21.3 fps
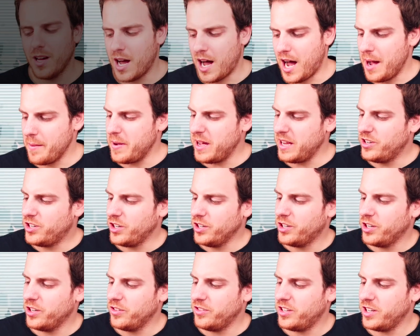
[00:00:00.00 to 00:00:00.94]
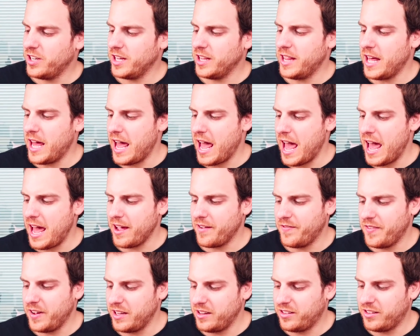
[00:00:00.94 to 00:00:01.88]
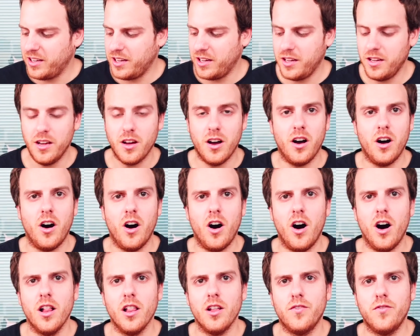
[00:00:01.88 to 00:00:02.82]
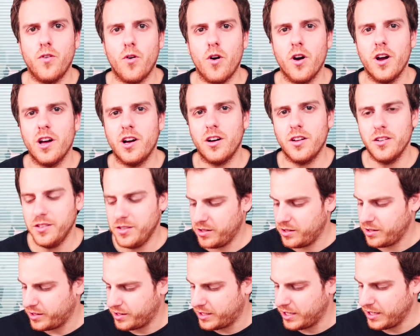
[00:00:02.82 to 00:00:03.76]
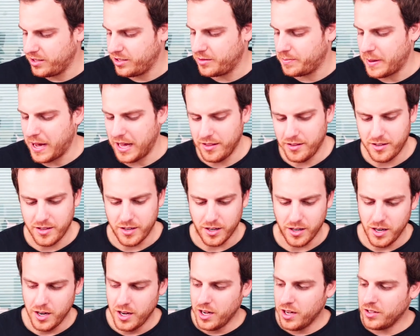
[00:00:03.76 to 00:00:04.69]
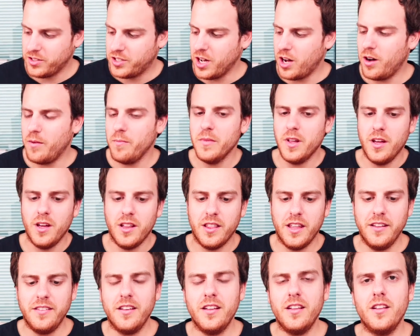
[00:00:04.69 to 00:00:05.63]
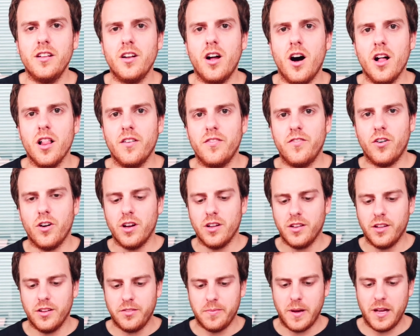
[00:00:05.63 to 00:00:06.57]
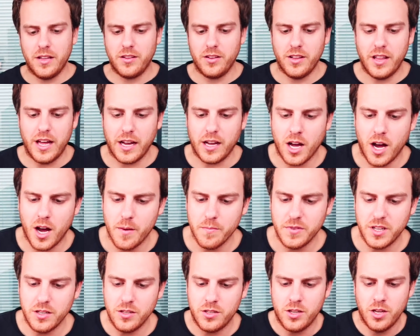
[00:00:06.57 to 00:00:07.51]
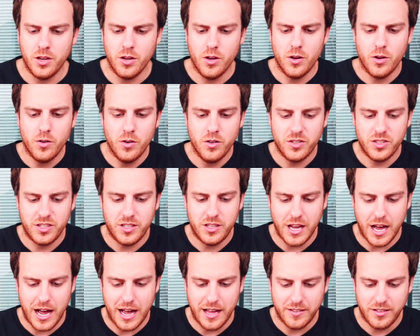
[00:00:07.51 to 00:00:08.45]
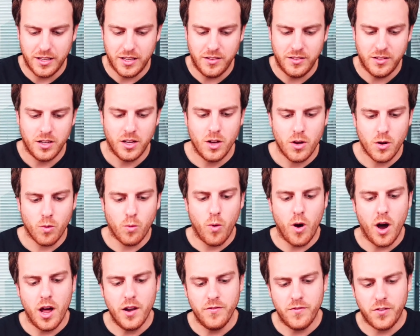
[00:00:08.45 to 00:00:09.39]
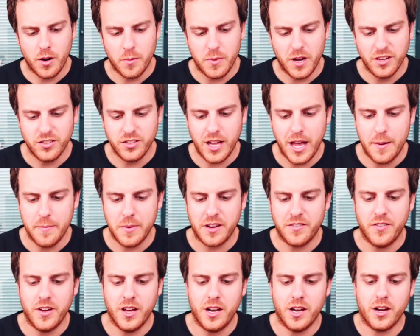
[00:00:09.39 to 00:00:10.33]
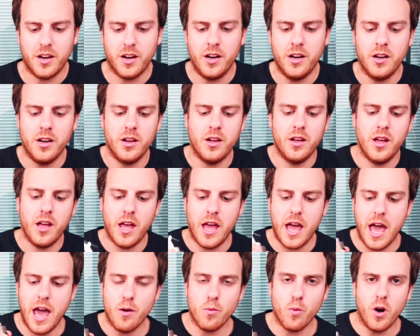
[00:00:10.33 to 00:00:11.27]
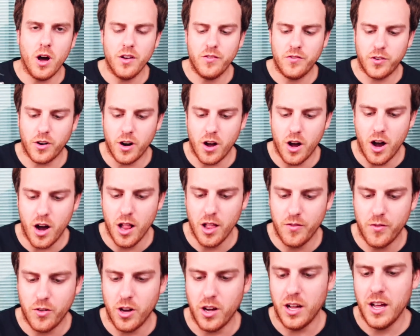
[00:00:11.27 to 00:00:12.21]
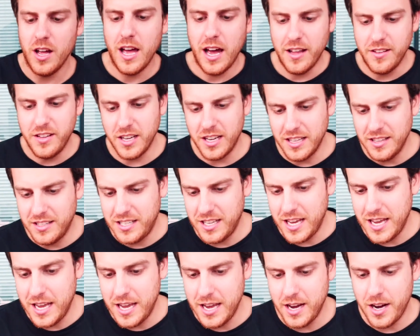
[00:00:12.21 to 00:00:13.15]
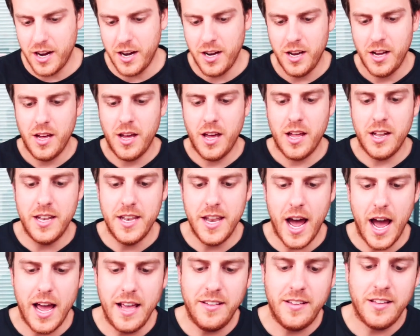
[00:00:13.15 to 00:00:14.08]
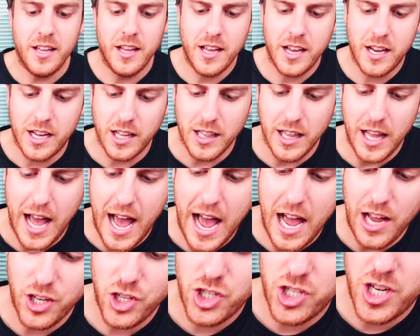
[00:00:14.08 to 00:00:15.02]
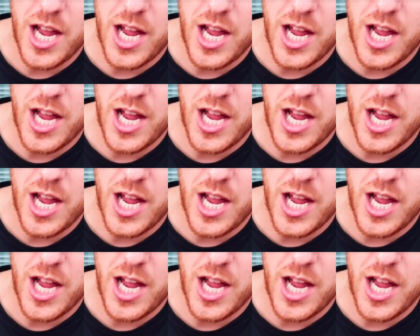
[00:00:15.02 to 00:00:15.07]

I'm introducing the Agvincy olive oil dispenser. So this is an olive oil dispenser that comes in two sizes, one for balsamic vinegar and one for olive oil. As you can see here, nice glass